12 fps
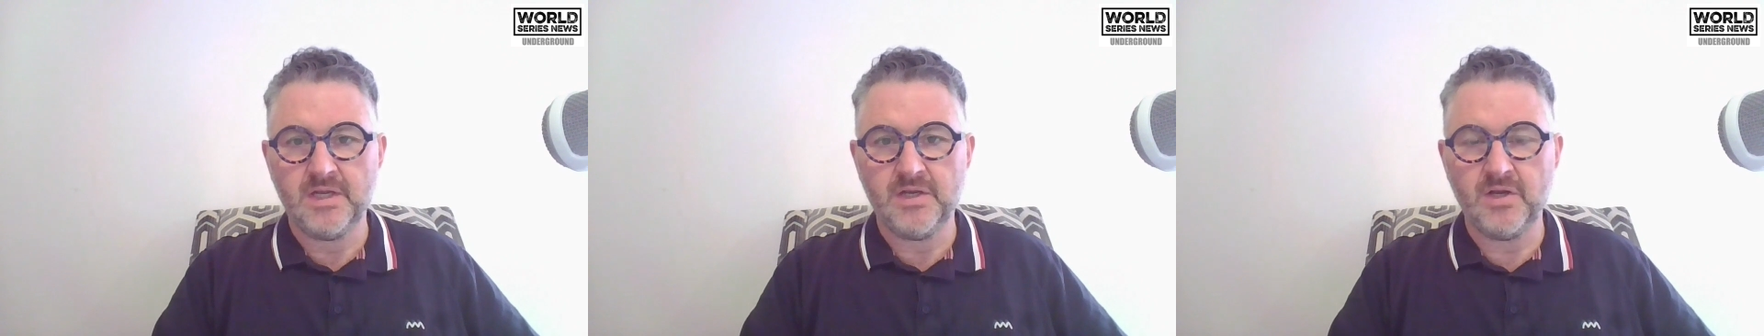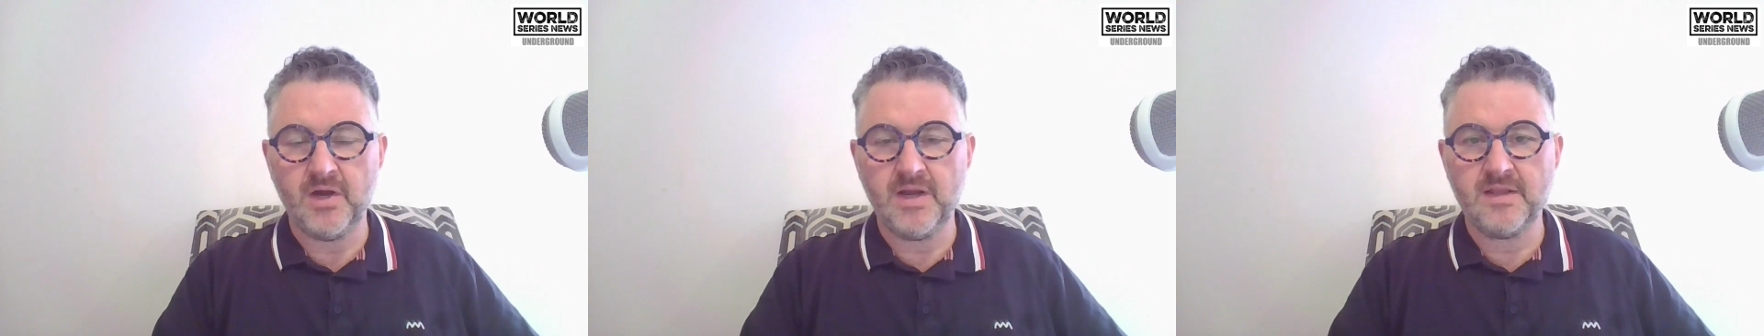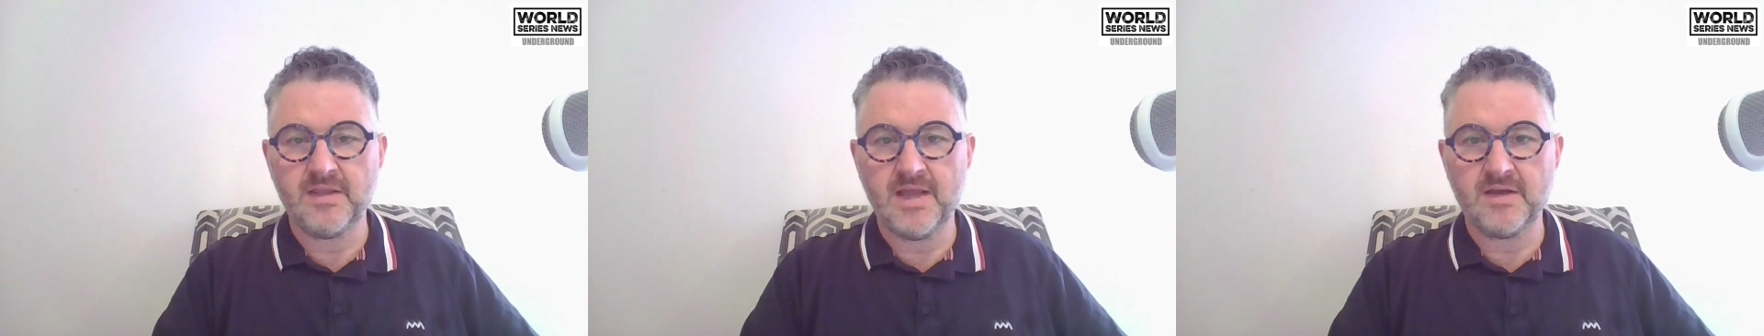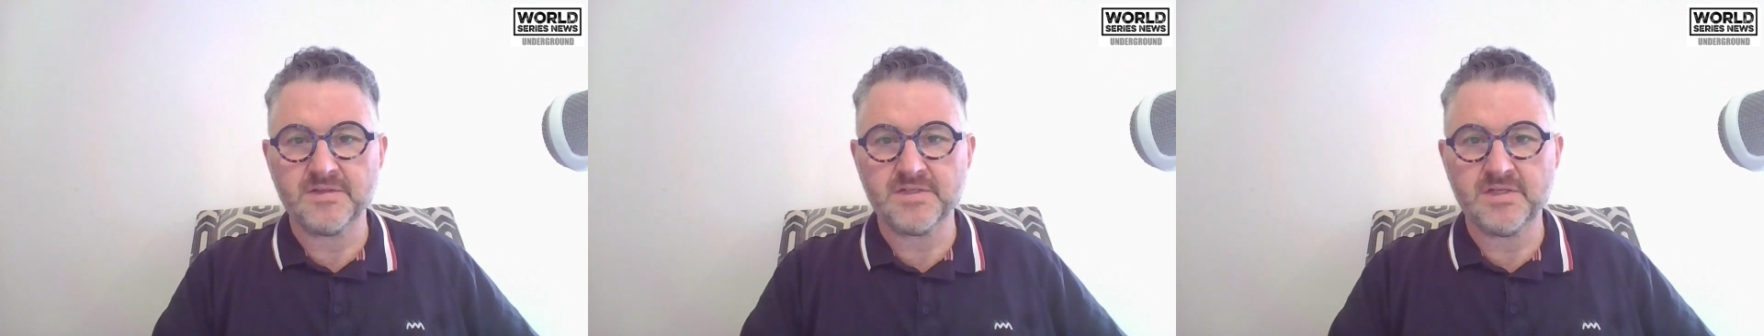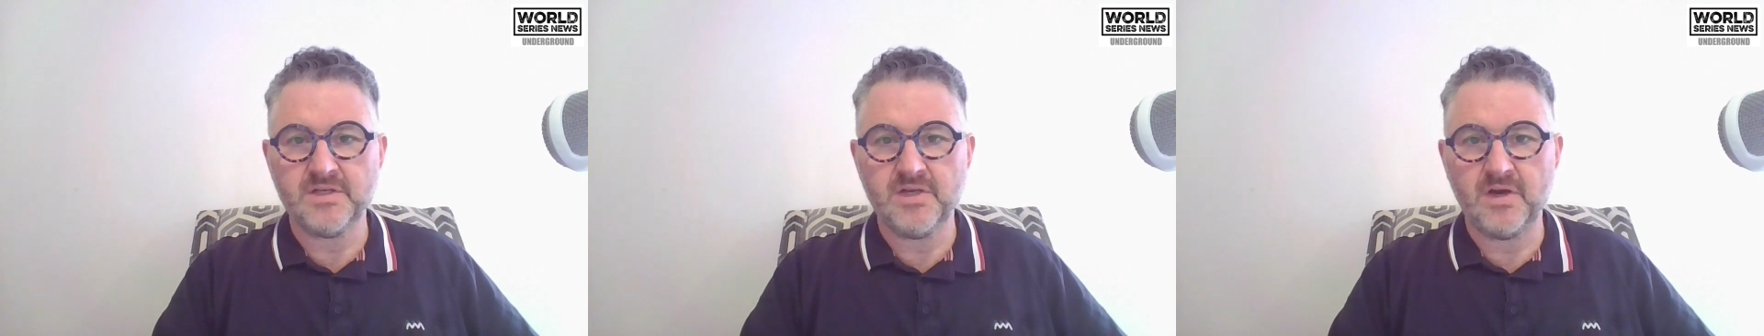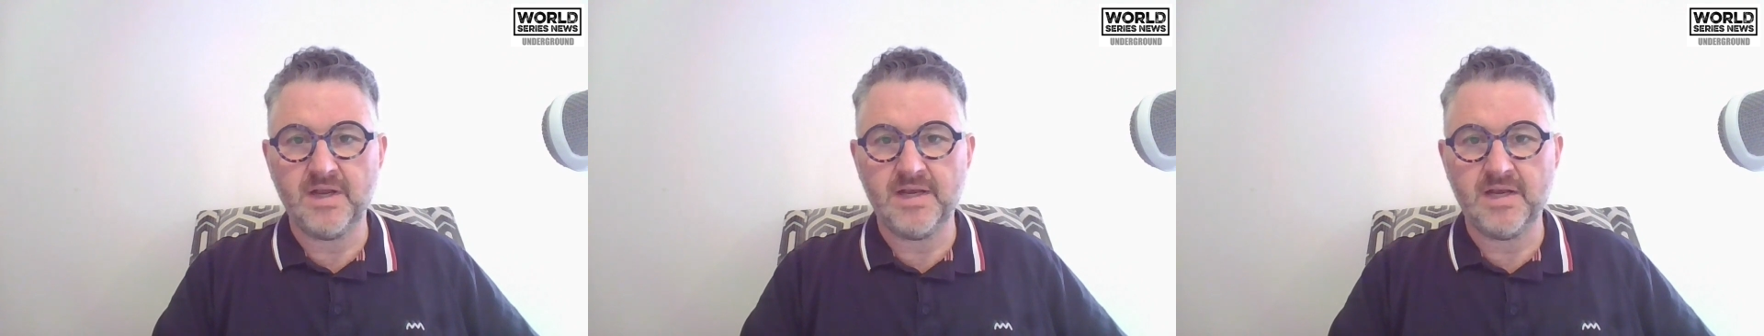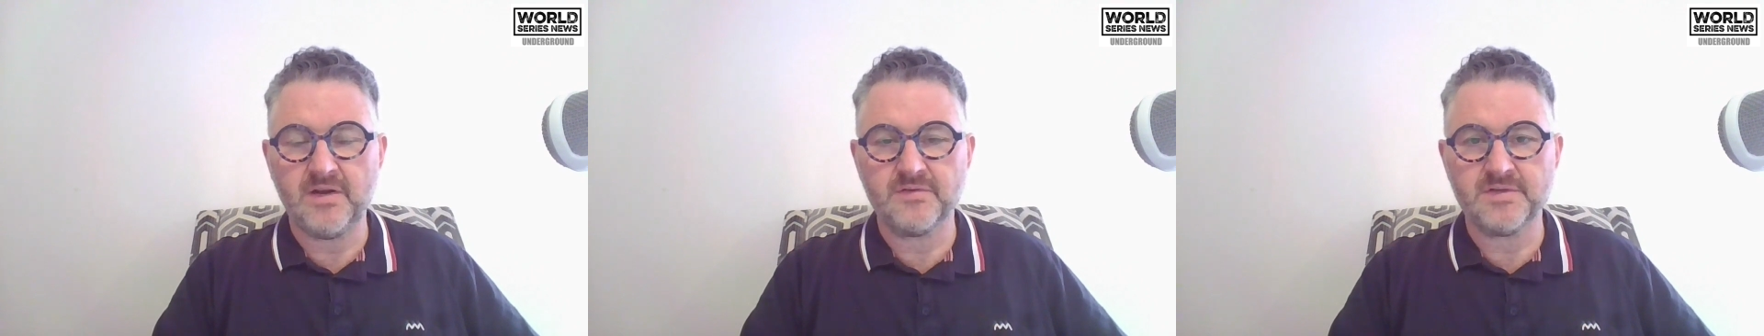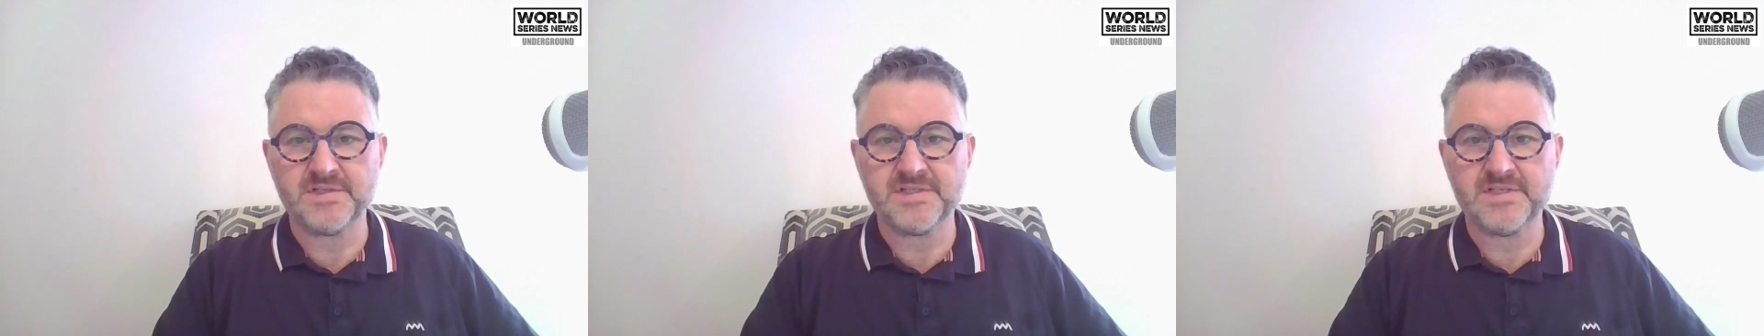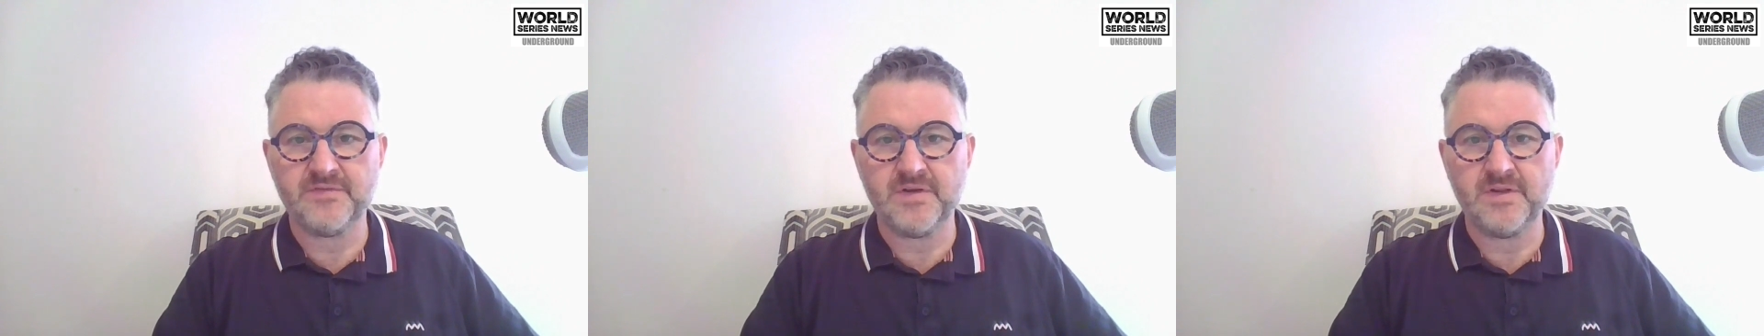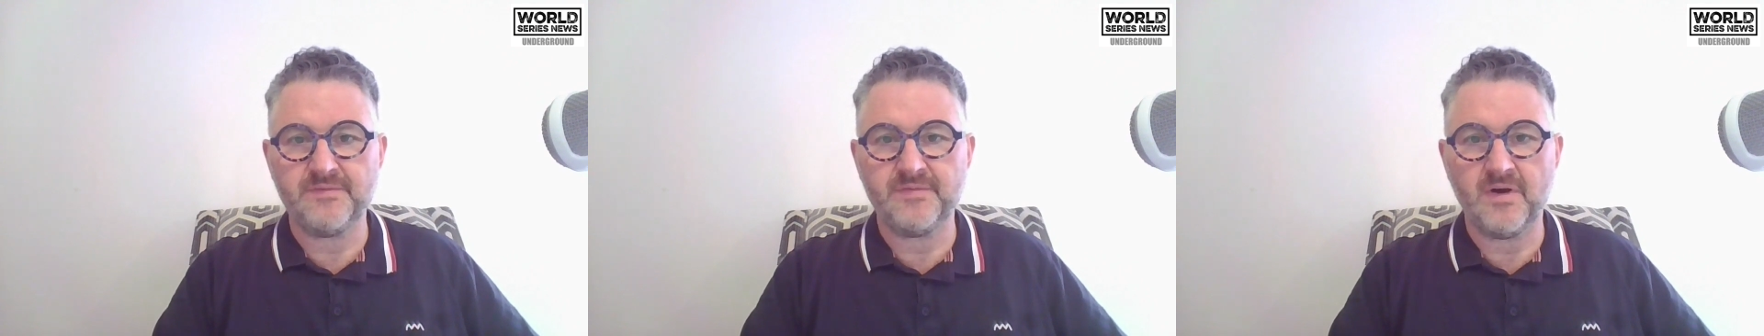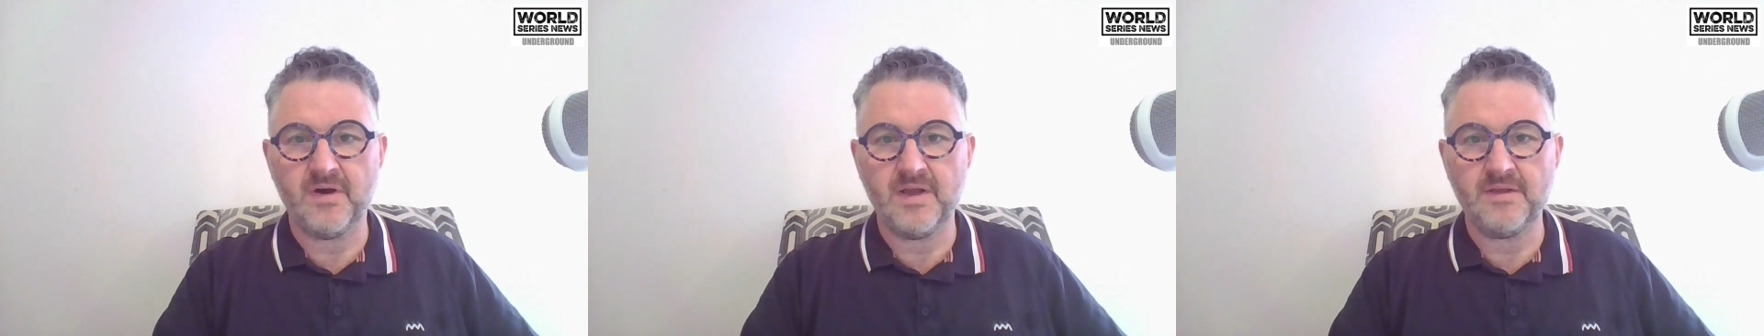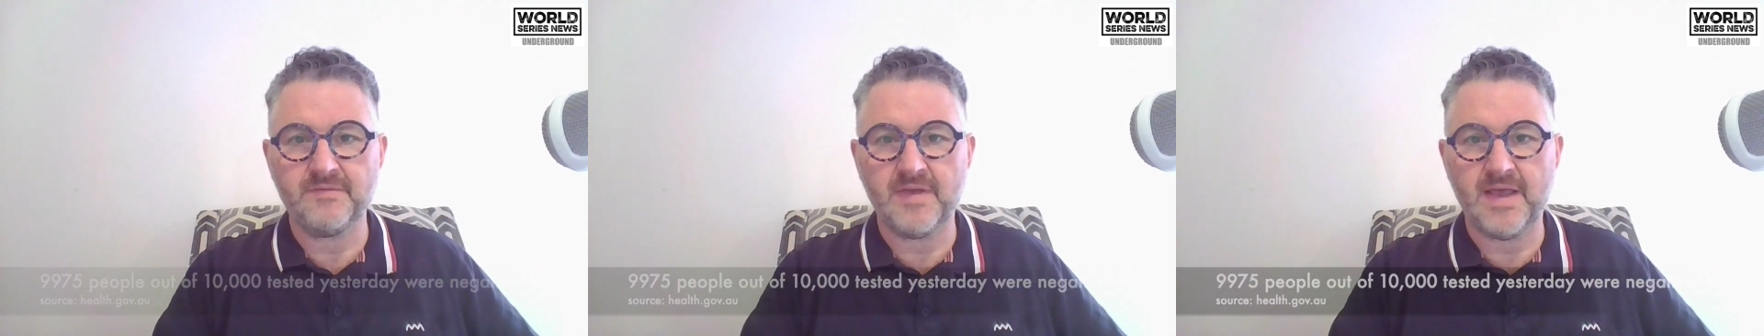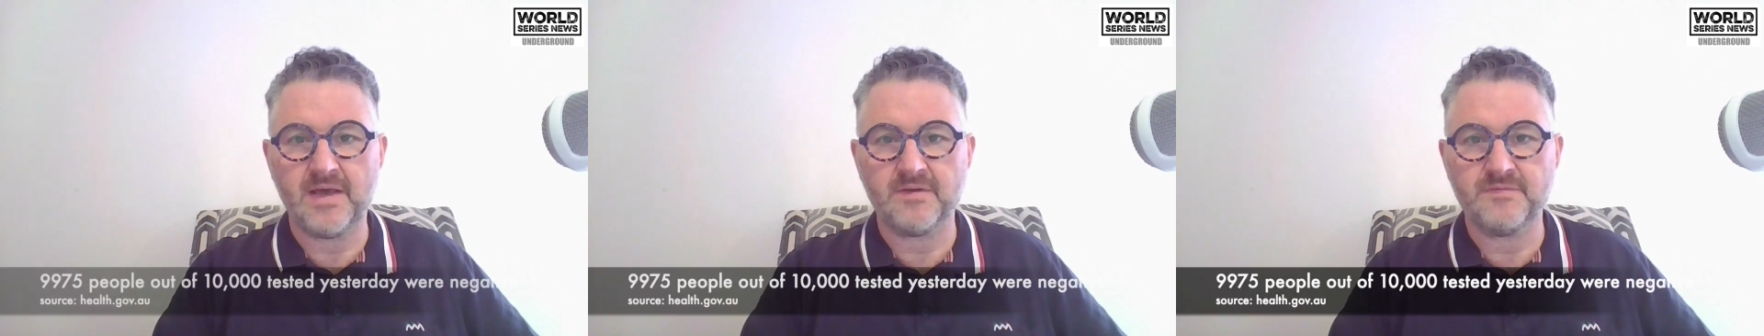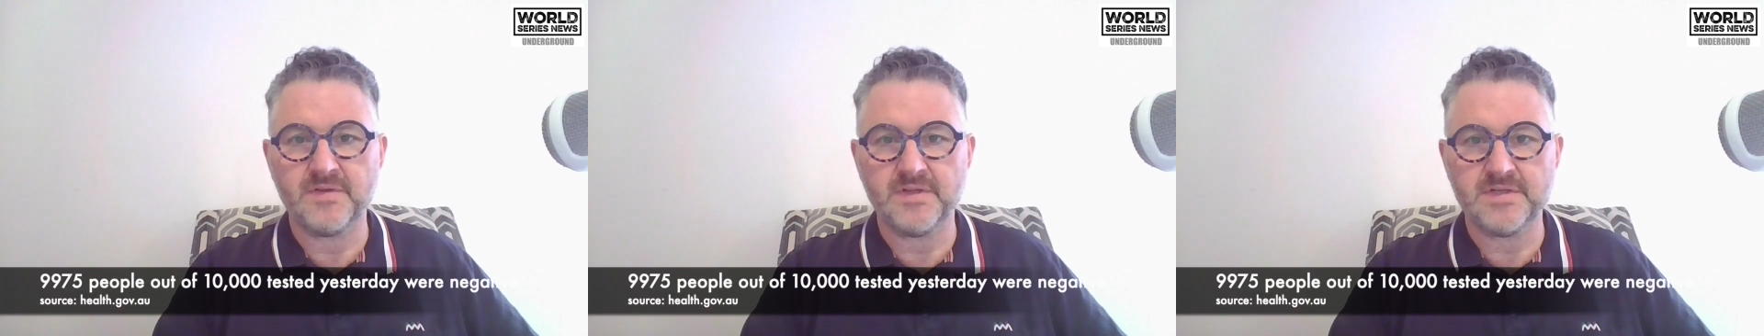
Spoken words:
9,975 out of